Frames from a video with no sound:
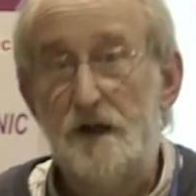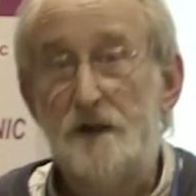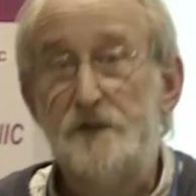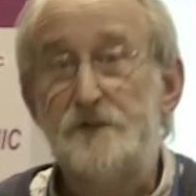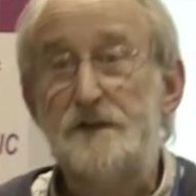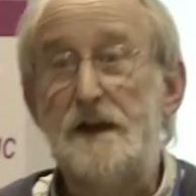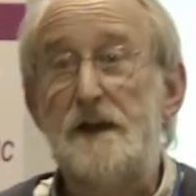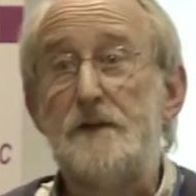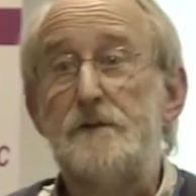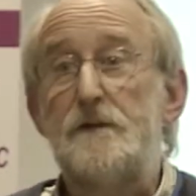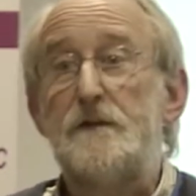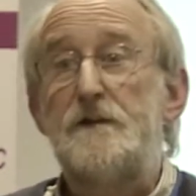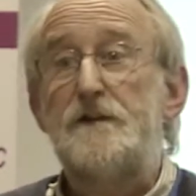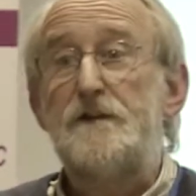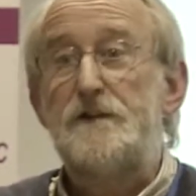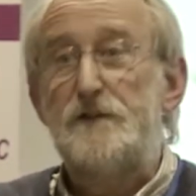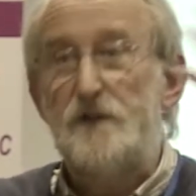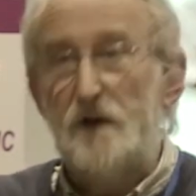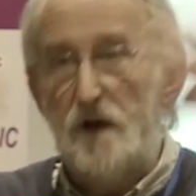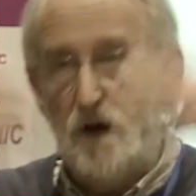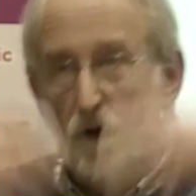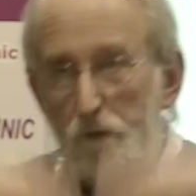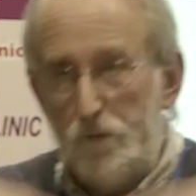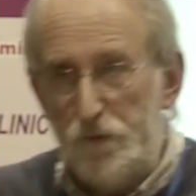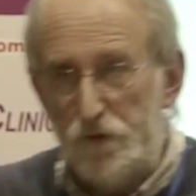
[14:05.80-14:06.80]
Take the
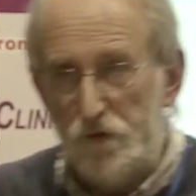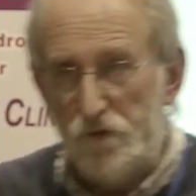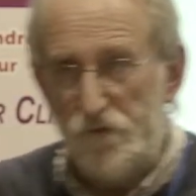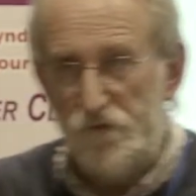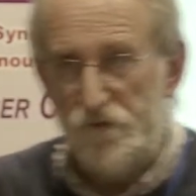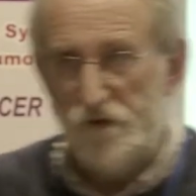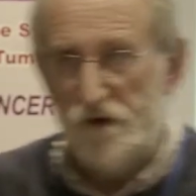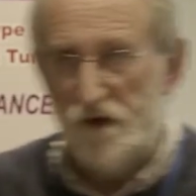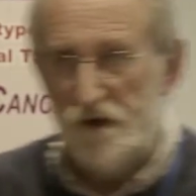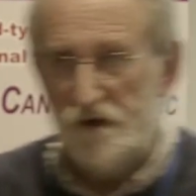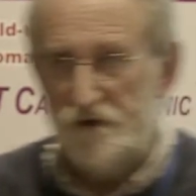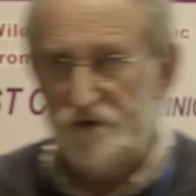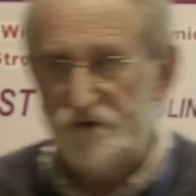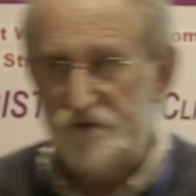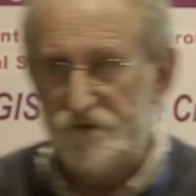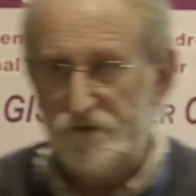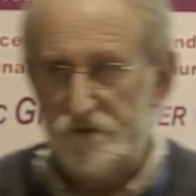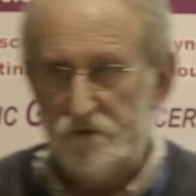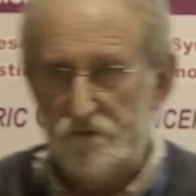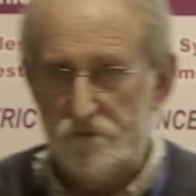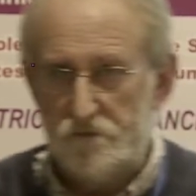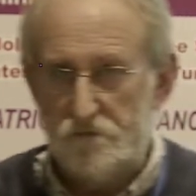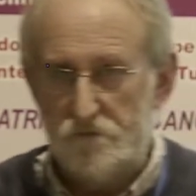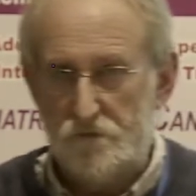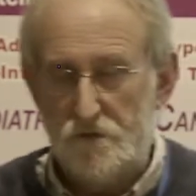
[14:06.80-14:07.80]
sample first,
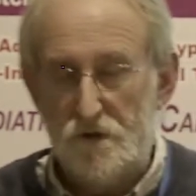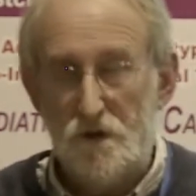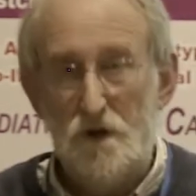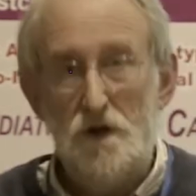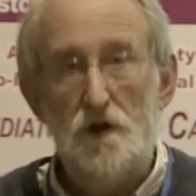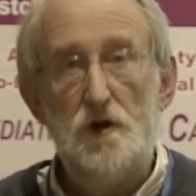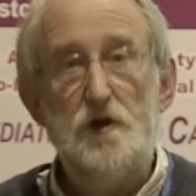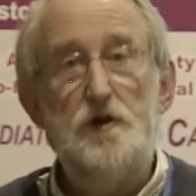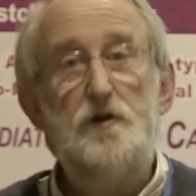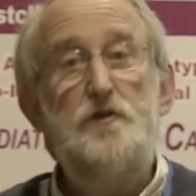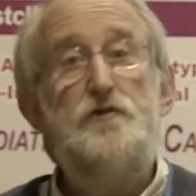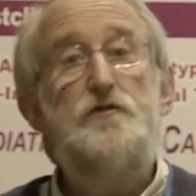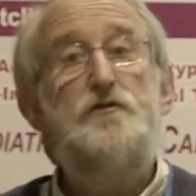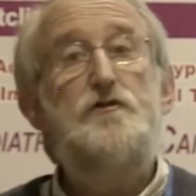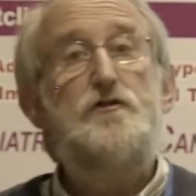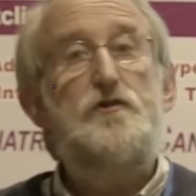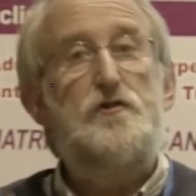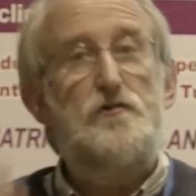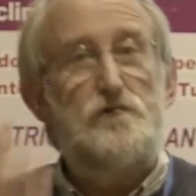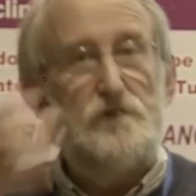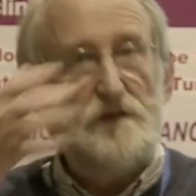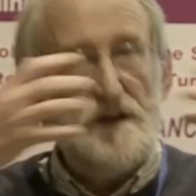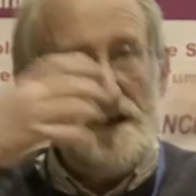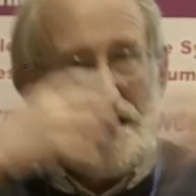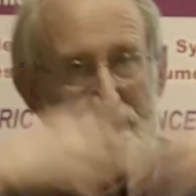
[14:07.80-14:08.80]

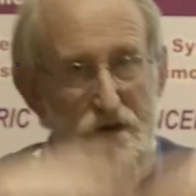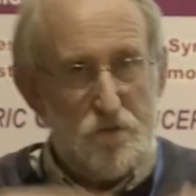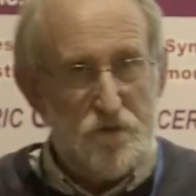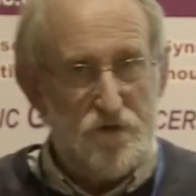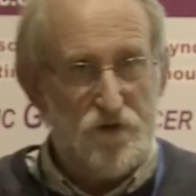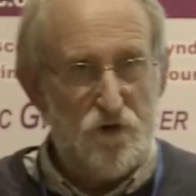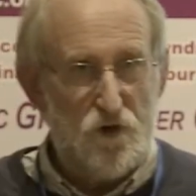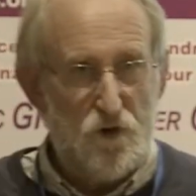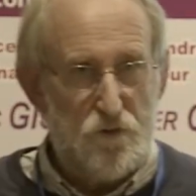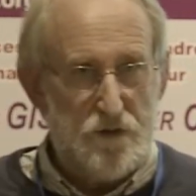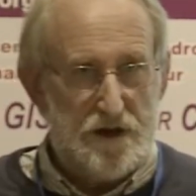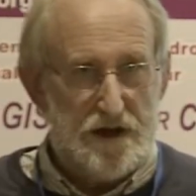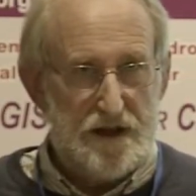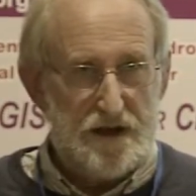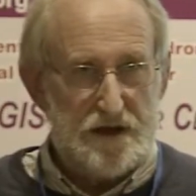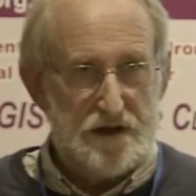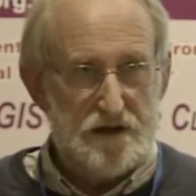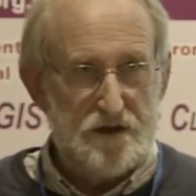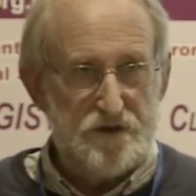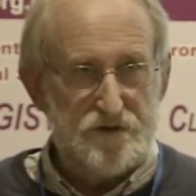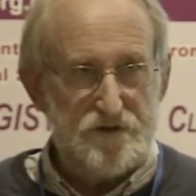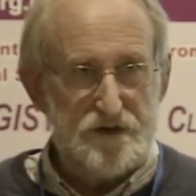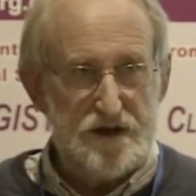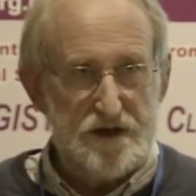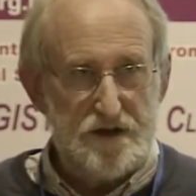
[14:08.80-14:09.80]
screen it with your
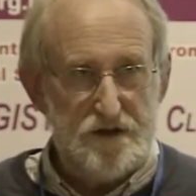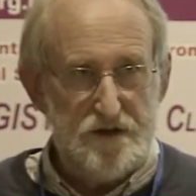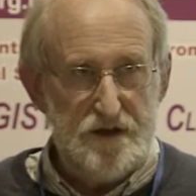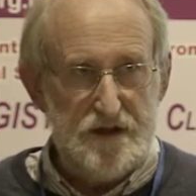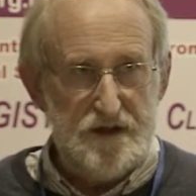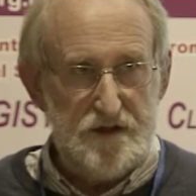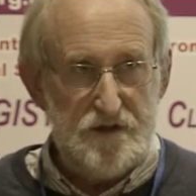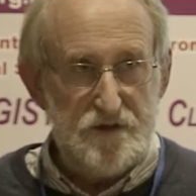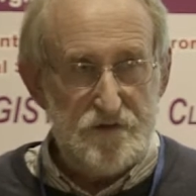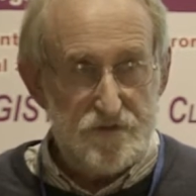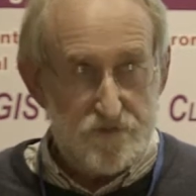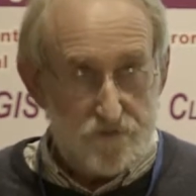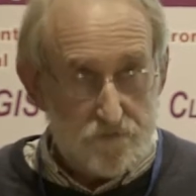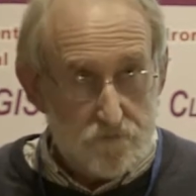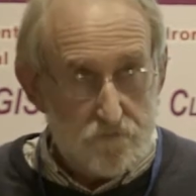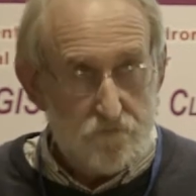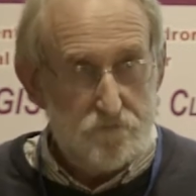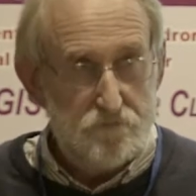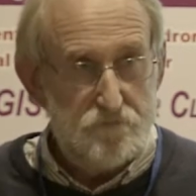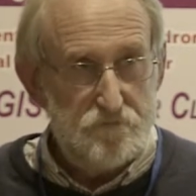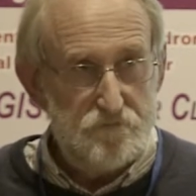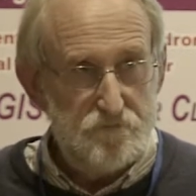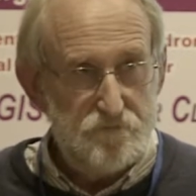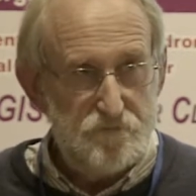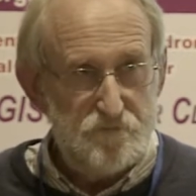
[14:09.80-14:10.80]
molecular techniques,
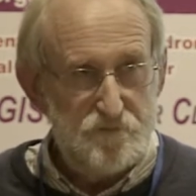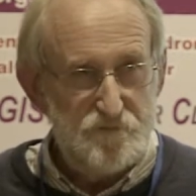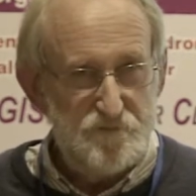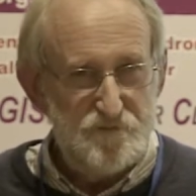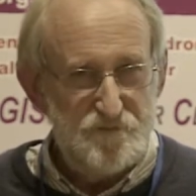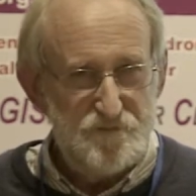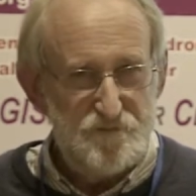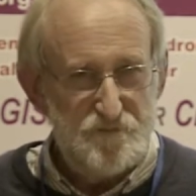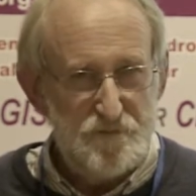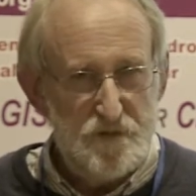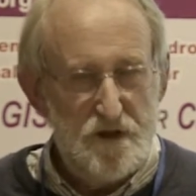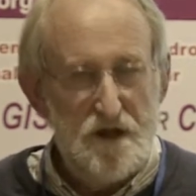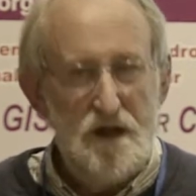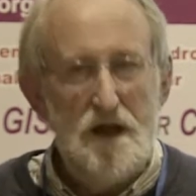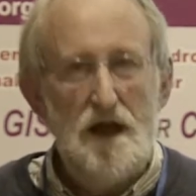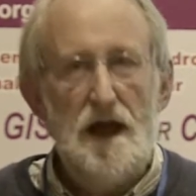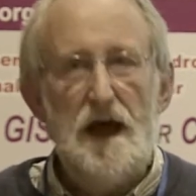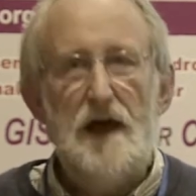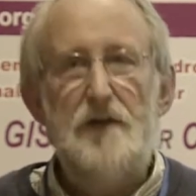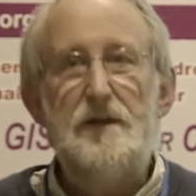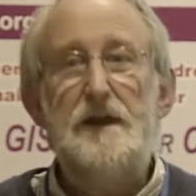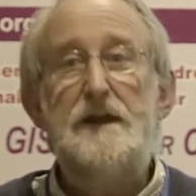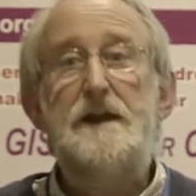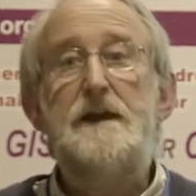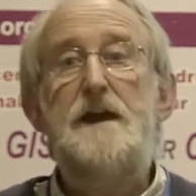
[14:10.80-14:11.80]

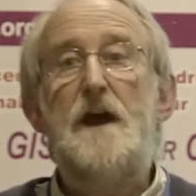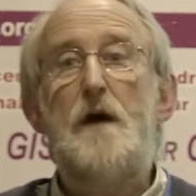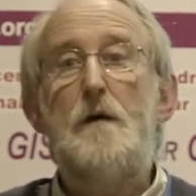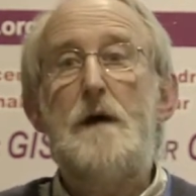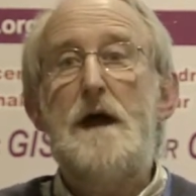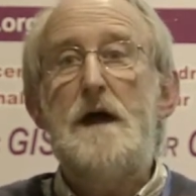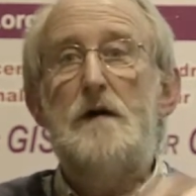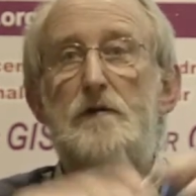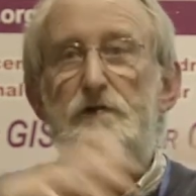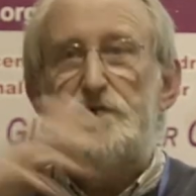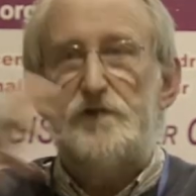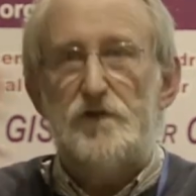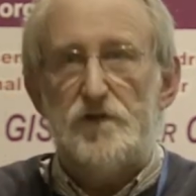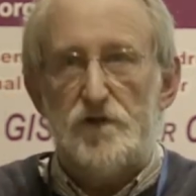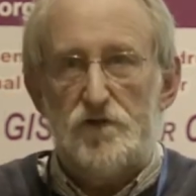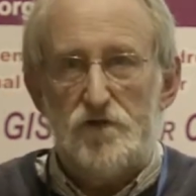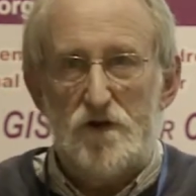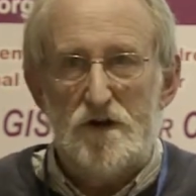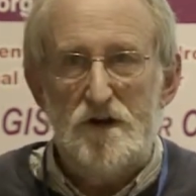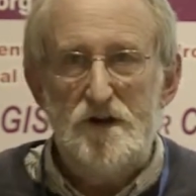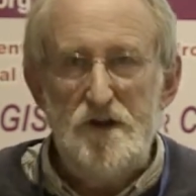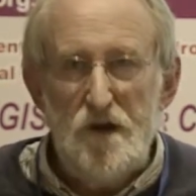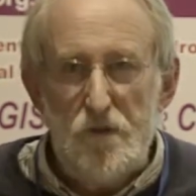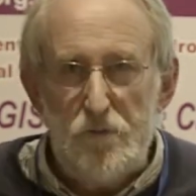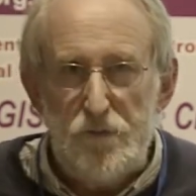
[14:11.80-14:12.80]
and then go out to the
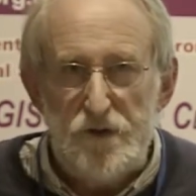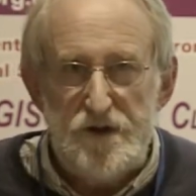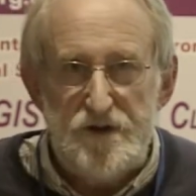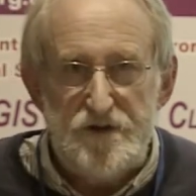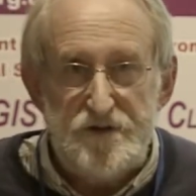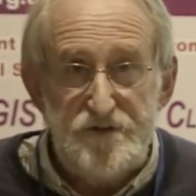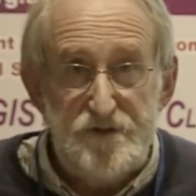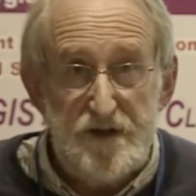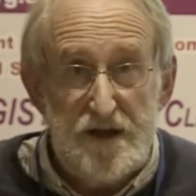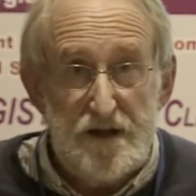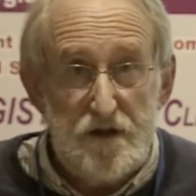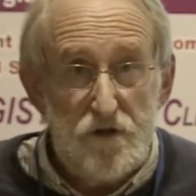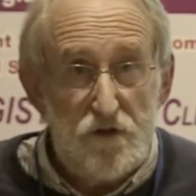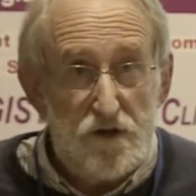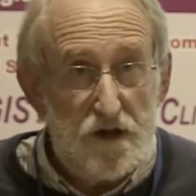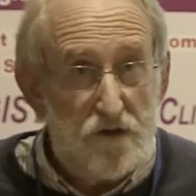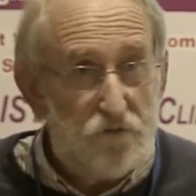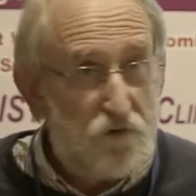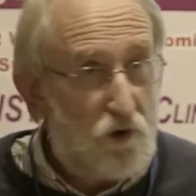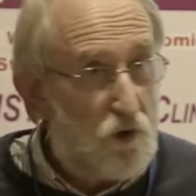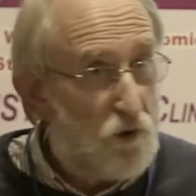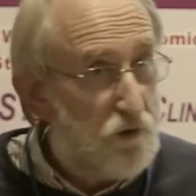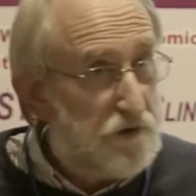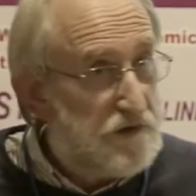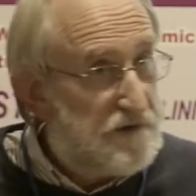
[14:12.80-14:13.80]
drug companies saying, look, I've
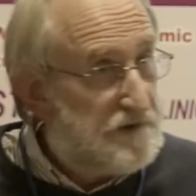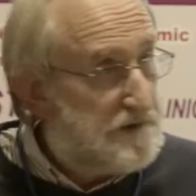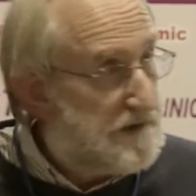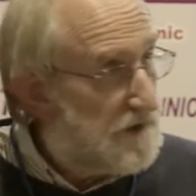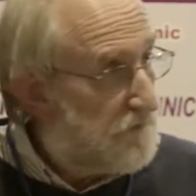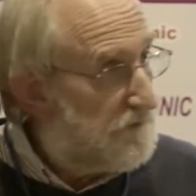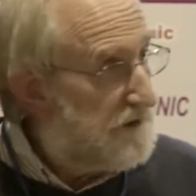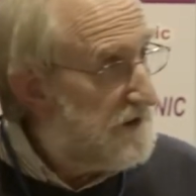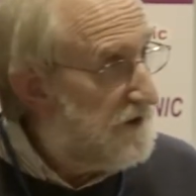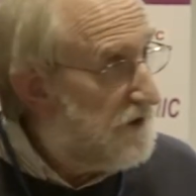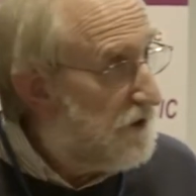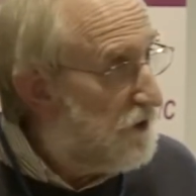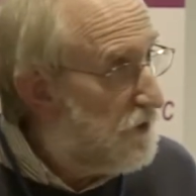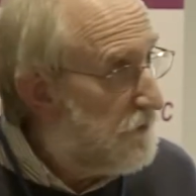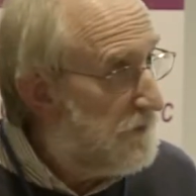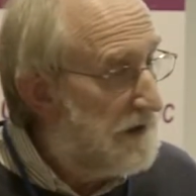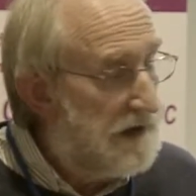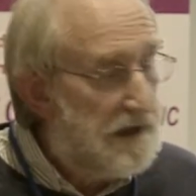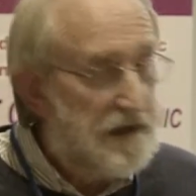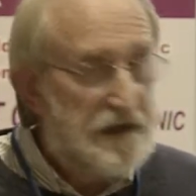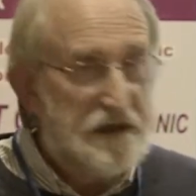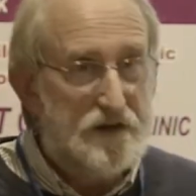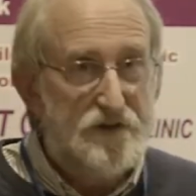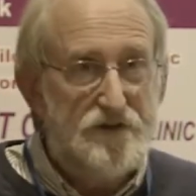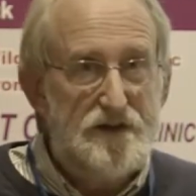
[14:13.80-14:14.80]
got all these lovely new
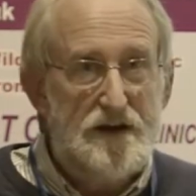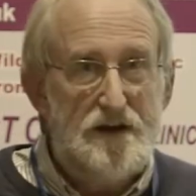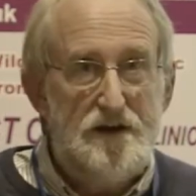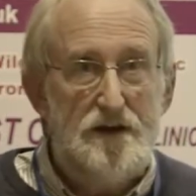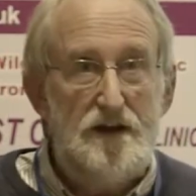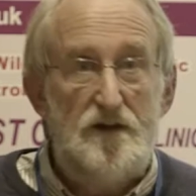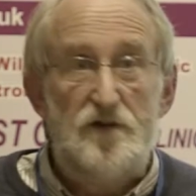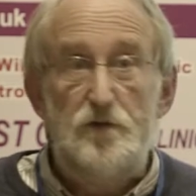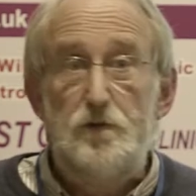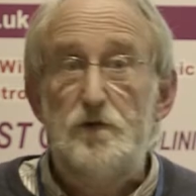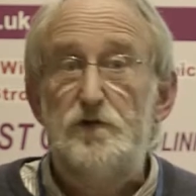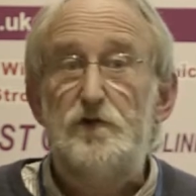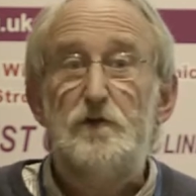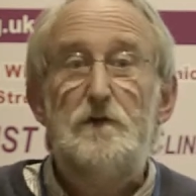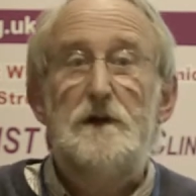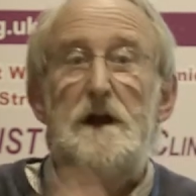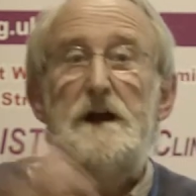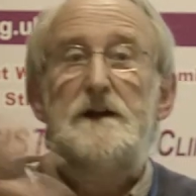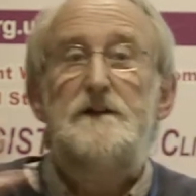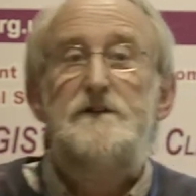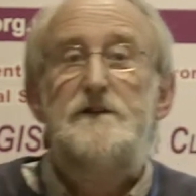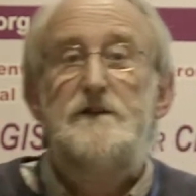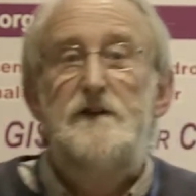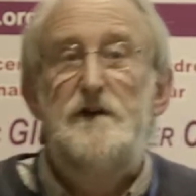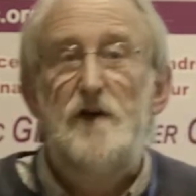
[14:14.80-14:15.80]
molecular techniques. Would you
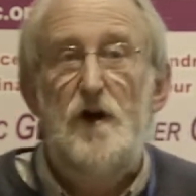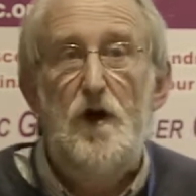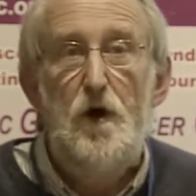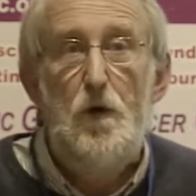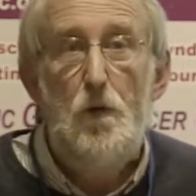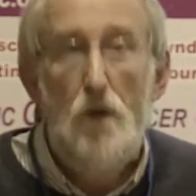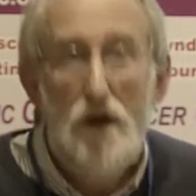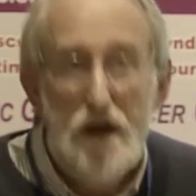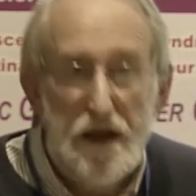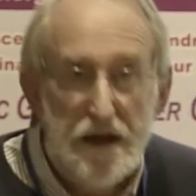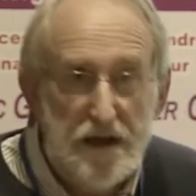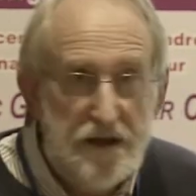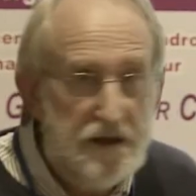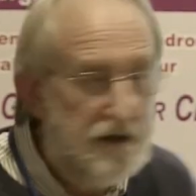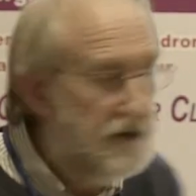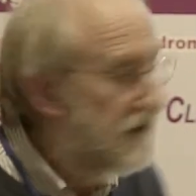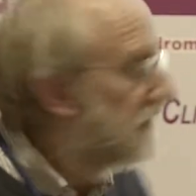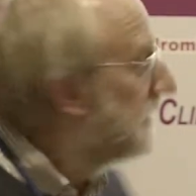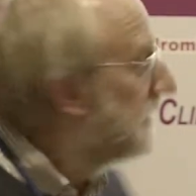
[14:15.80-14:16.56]
like to go away